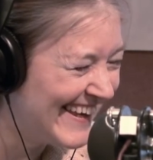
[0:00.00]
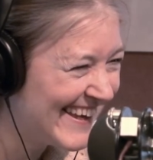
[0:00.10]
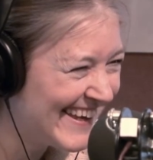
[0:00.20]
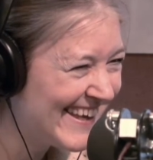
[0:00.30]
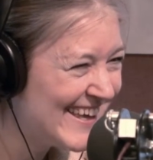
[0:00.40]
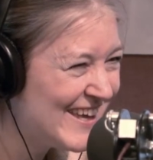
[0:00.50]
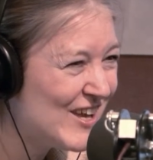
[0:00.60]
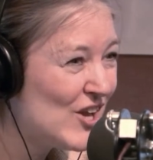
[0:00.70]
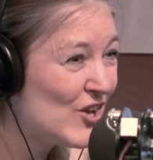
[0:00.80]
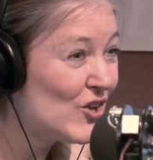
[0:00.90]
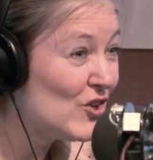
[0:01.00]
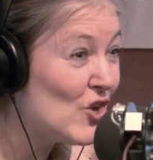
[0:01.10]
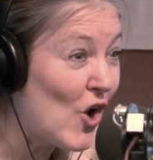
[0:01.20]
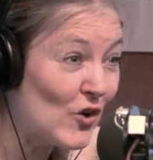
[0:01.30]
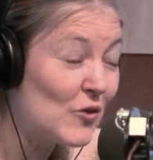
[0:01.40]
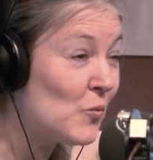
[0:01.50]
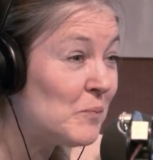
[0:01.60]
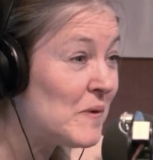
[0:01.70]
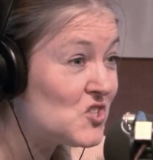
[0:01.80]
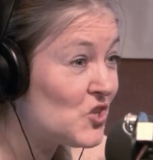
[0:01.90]
No,
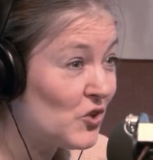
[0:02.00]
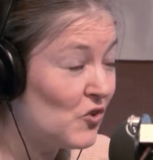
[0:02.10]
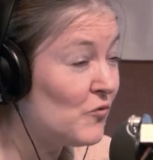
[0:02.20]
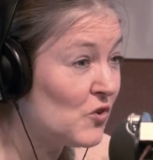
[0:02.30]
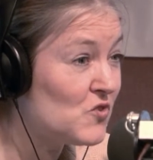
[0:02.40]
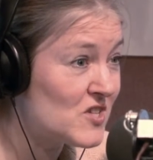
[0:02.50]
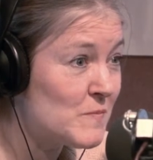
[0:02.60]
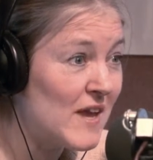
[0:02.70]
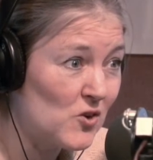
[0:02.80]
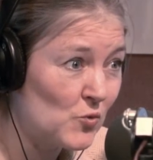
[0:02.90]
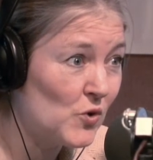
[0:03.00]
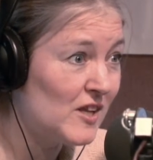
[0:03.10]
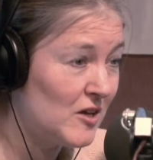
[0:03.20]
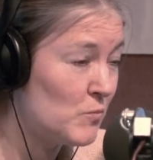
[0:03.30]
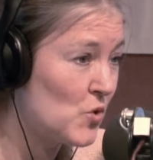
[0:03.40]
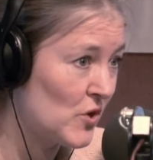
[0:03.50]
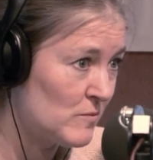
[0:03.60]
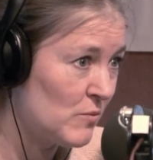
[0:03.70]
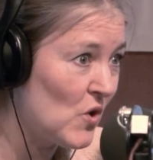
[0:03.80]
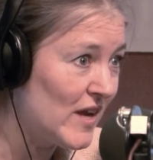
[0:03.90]
but you've just made a really
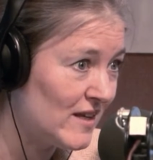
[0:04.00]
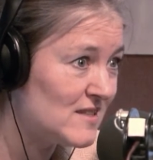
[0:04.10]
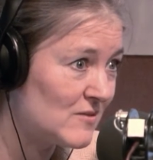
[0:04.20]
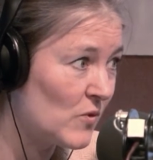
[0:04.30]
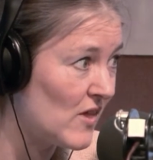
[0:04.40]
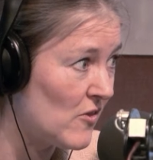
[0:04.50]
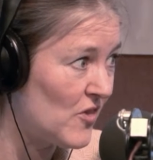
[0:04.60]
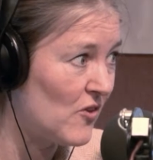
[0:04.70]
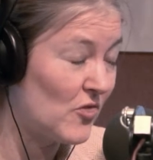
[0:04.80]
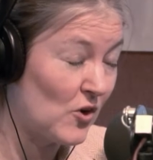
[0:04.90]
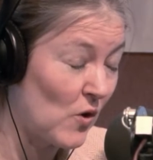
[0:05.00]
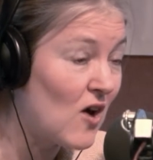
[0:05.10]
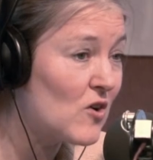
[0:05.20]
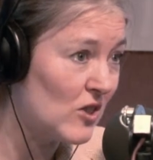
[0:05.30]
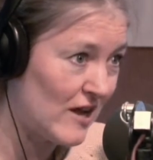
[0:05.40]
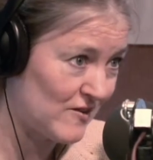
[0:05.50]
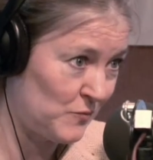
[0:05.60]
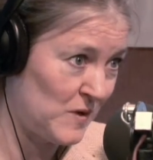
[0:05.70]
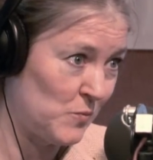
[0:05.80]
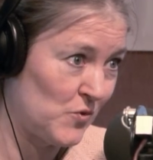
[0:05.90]
important point, that there are a lot
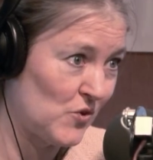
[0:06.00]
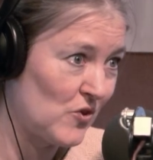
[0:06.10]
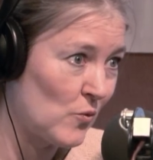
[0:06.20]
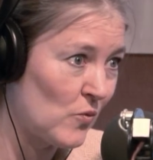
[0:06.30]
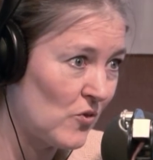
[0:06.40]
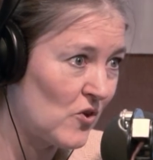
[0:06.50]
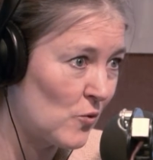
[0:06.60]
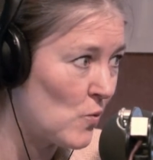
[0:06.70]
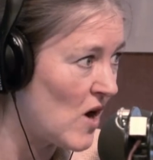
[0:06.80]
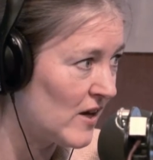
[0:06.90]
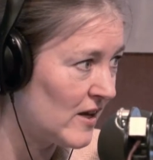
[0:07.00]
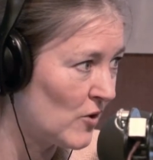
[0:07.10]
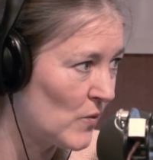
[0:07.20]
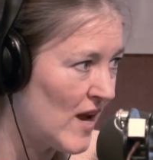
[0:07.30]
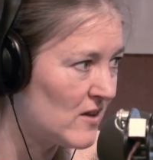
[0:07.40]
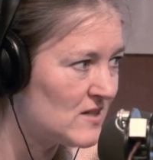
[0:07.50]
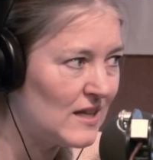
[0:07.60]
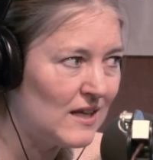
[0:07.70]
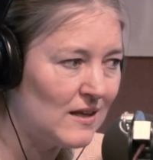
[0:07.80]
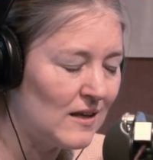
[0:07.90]
of people that are walking around,
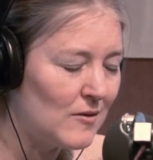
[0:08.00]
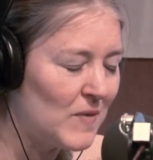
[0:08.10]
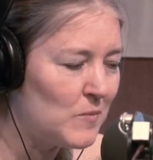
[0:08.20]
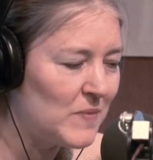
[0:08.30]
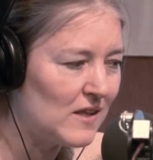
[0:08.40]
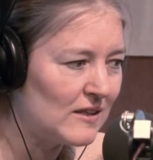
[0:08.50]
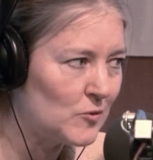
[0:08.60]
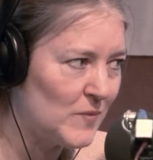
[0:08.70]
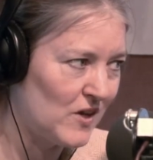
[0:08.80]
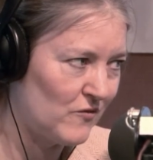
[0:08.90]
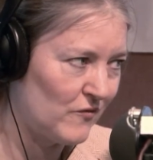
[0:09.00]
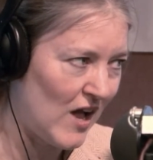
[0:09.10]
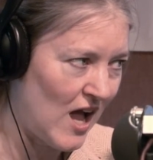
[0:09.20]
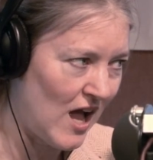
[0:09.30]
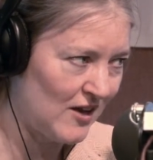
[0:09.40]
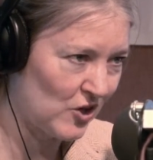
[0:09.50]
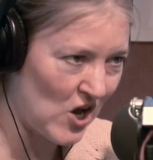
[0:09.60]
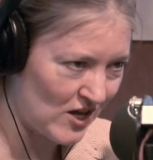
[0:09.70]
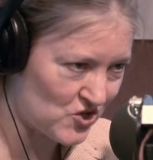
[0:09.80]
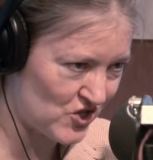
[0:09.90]
and it may be a little bit of
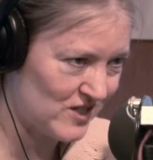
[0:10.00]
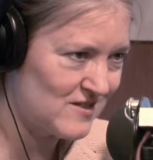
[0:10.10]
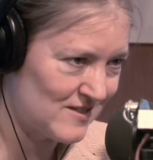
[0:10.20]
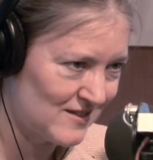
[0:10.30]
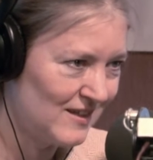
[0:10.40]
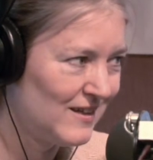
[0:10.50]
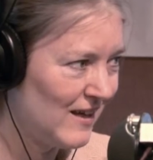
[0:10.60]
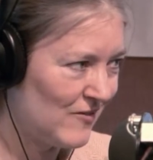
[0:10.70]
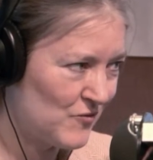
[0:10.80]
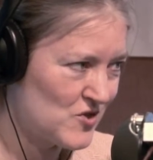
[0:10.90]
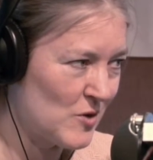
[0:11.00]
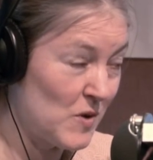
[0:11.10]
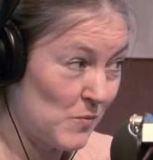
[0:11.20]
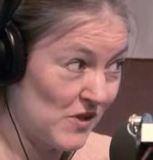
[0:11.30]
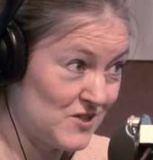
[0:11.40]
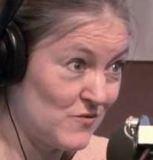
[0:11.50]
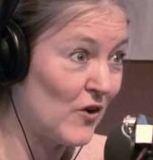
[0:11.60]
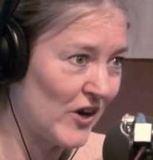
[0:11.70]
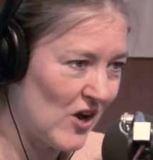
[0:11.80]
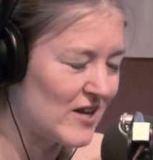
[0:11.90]
unconscious, and for some people it's
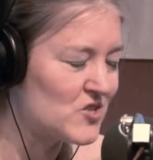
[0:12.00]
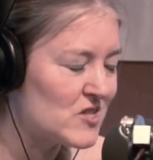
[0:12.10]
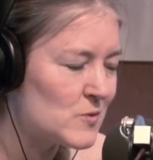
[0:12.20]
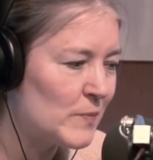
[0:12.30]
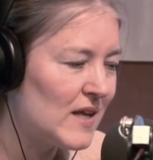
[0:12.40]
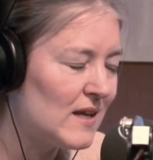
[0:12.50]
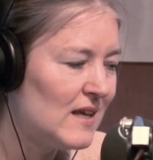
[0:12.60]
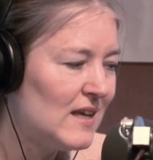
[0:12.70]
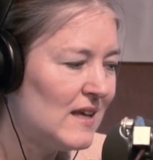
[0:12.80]
very conscious, but